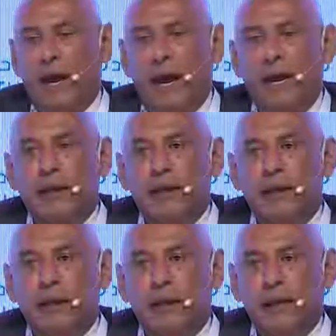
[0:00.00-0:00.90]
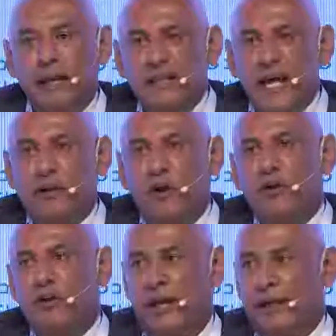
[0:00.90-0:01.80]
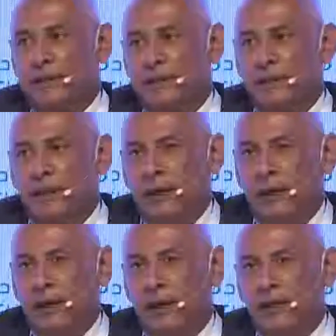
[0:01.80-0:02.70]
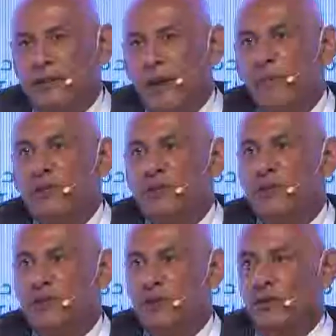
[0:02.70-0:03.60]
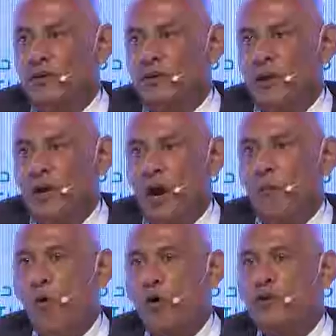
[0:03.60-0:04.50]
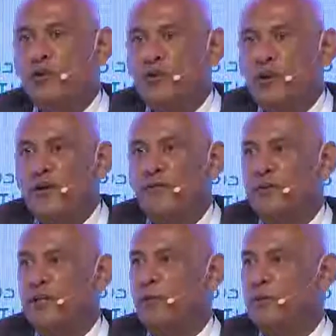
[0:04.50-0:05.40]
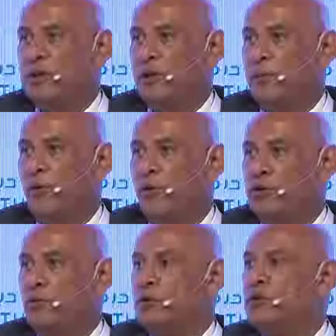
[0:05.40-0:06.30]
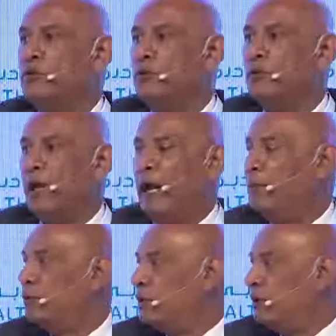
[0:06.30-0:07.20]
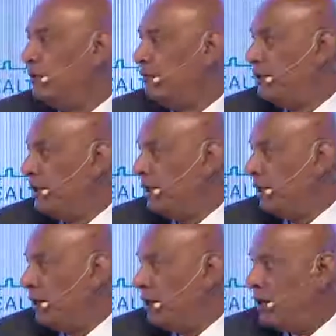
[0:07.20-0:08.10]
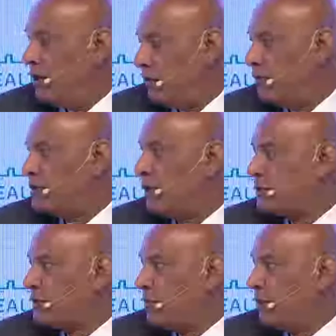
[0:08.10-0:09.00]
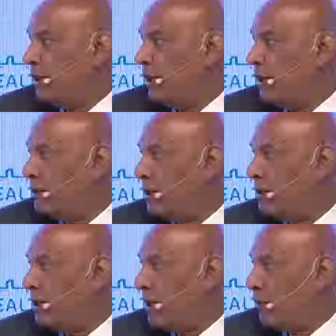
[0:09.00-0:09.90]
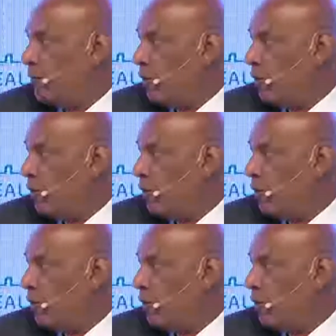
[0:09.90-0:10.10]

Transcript: And in that context, in some instances, a more conserved sequencing approach was still able to deliver the, the results that we, uh, the, the, that we